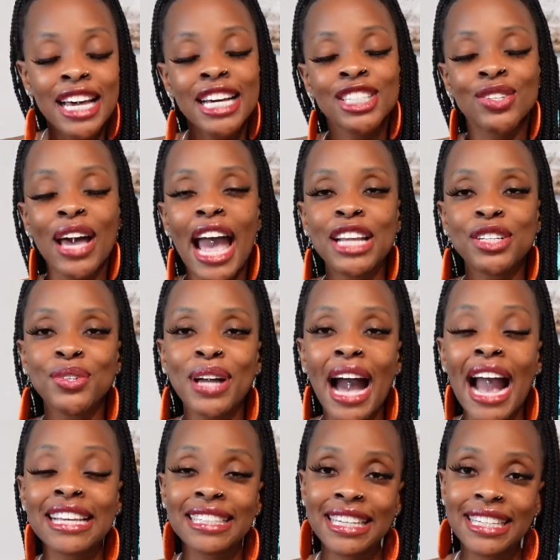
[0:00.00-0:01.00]
So as you
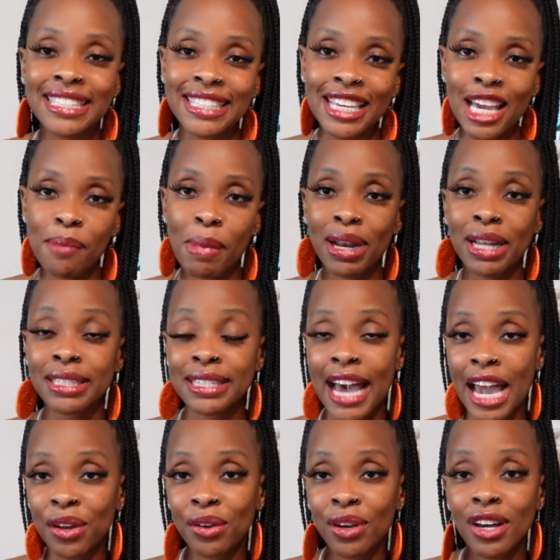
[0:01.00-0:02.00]
guys can tell by the
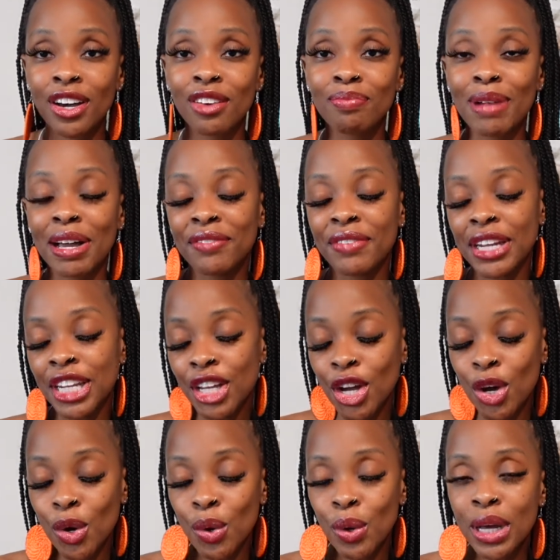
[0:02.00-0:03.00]
title of my
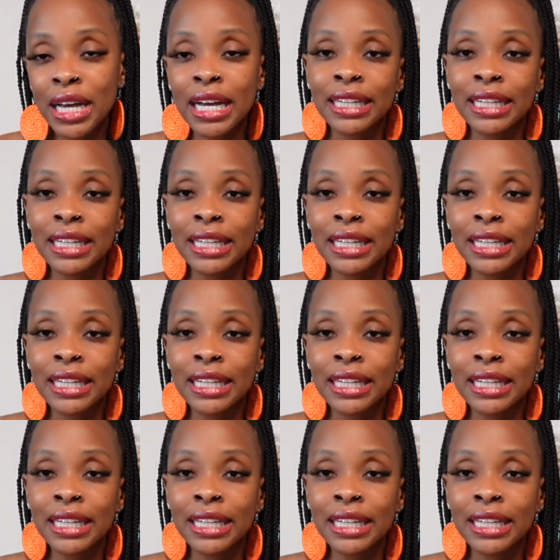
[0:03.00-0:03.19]
video,